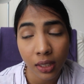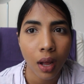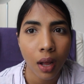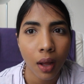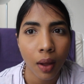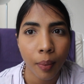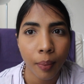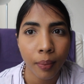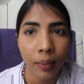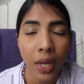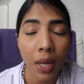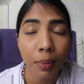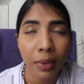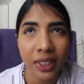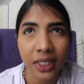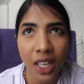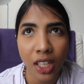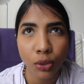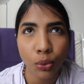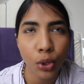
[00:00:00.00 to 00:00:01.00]
A
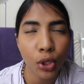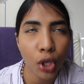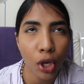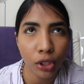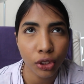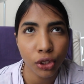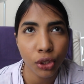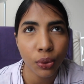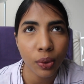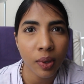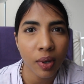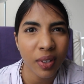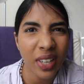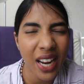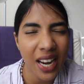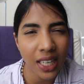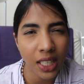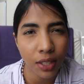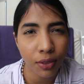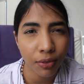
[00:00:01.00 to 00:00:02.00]
massage would cost you around
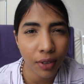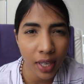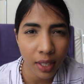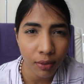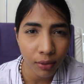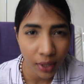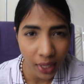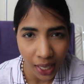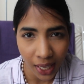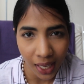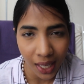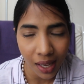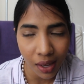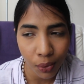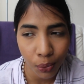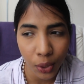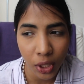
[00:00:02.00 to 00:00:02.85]
85k,